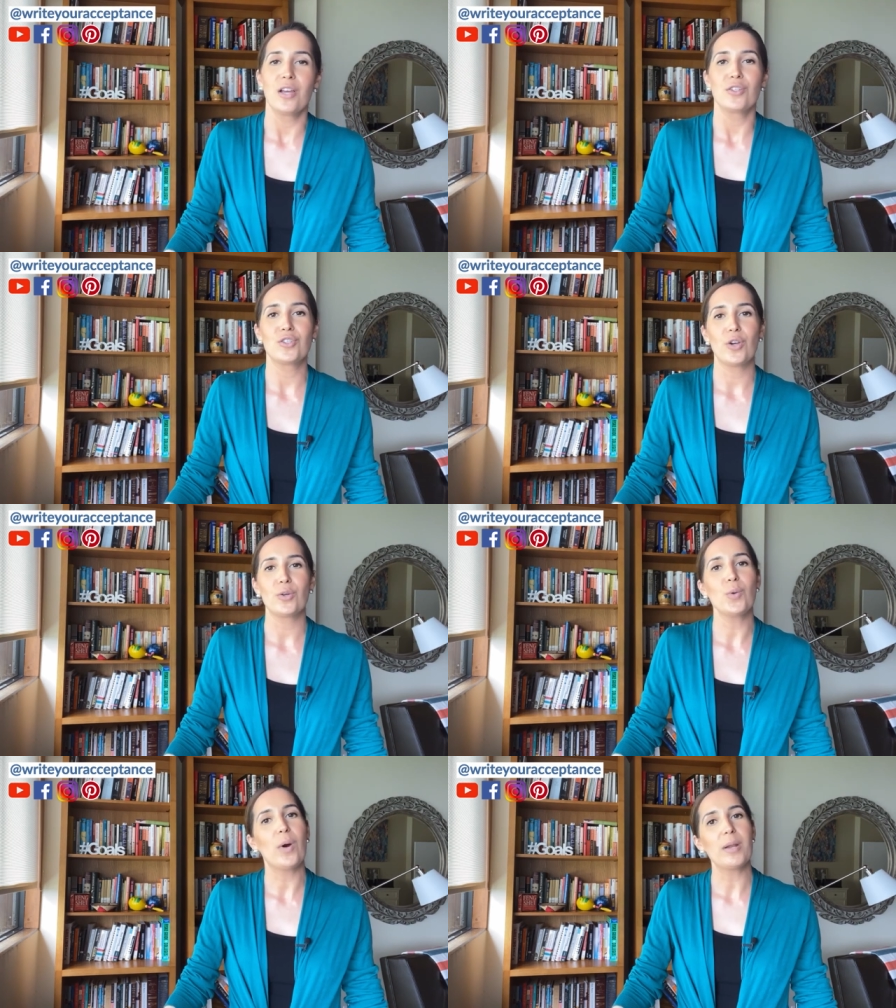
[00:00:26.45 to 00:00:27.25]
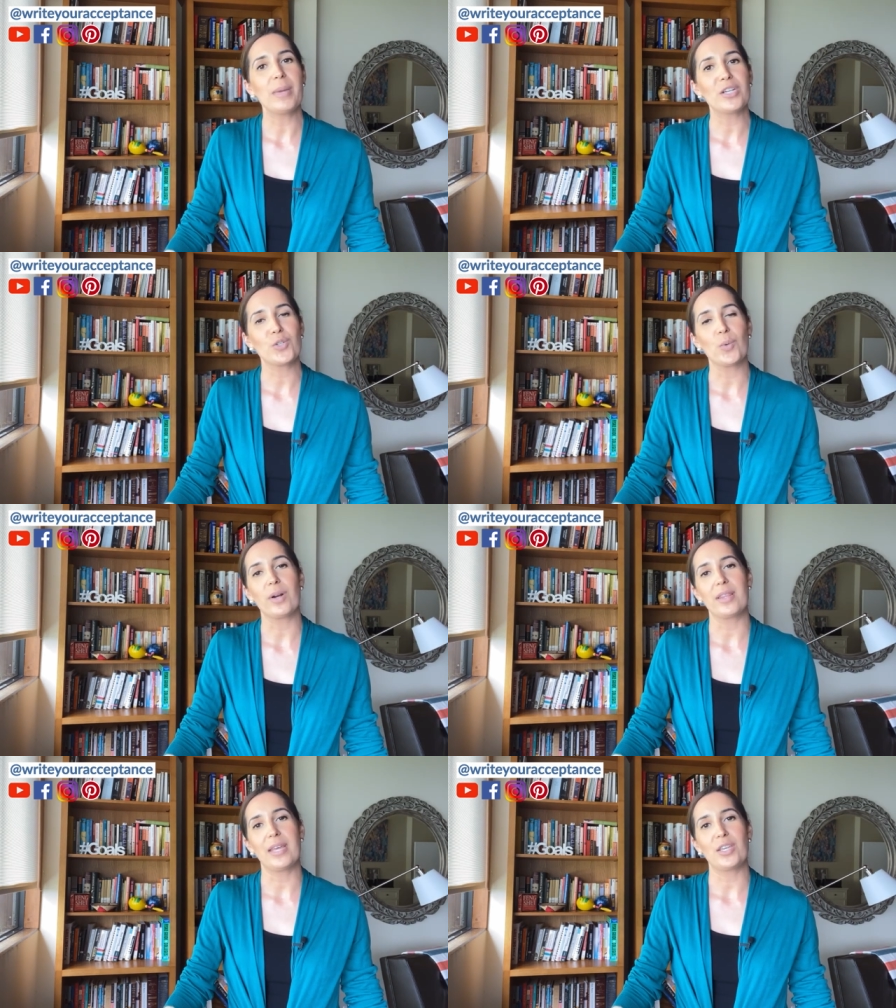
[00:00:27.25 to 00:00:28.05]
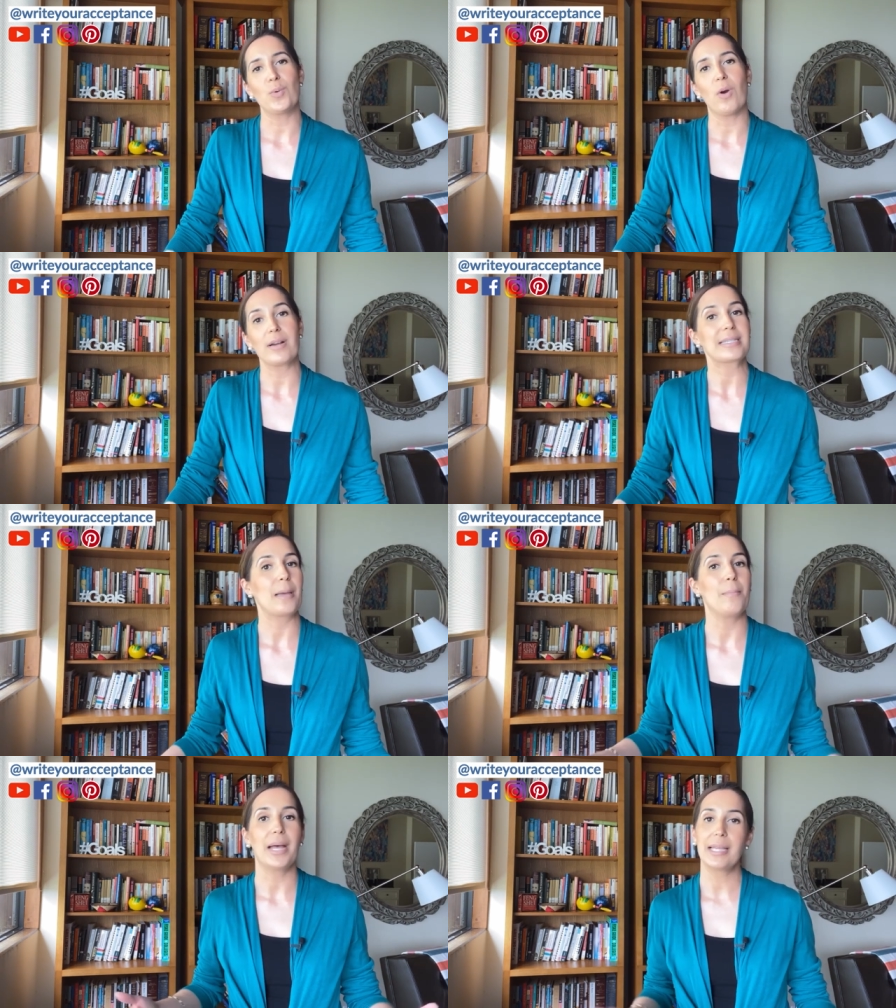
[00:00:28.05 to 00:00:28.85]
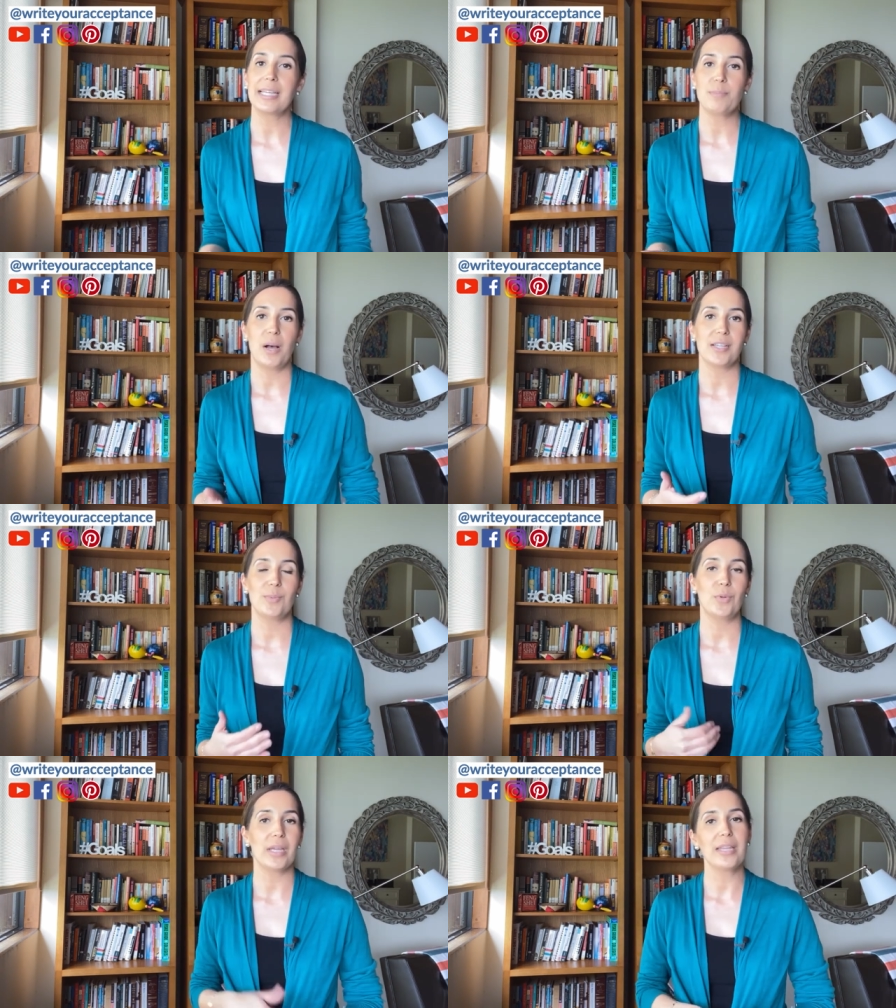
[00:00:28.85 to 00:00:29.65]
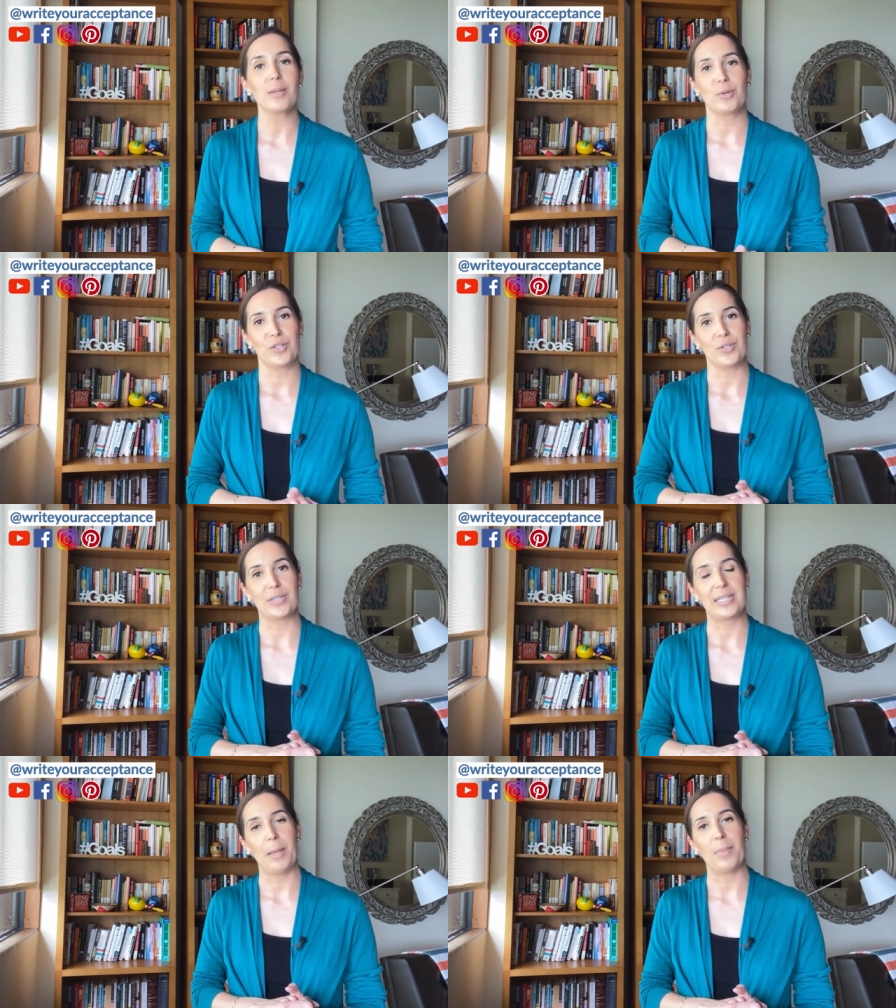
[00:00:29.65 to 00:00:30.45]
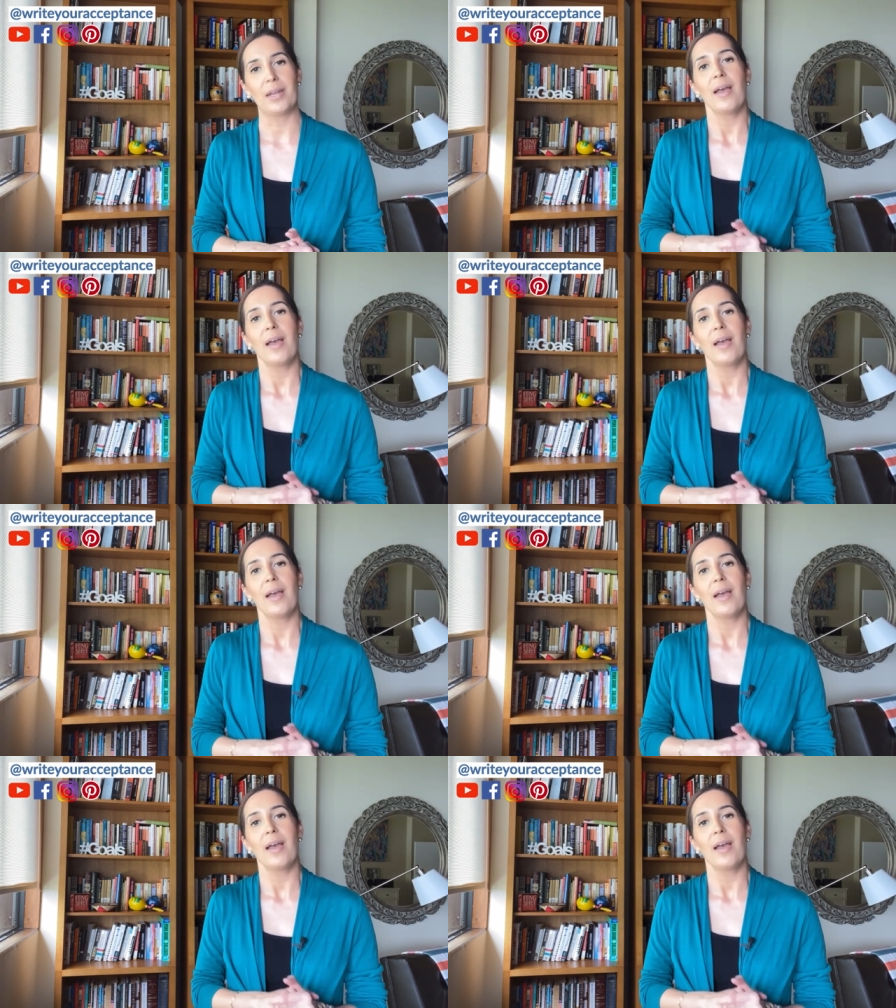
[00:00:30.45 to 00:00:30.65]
So you want to make sure that you are as compelling as possible in the personal statement.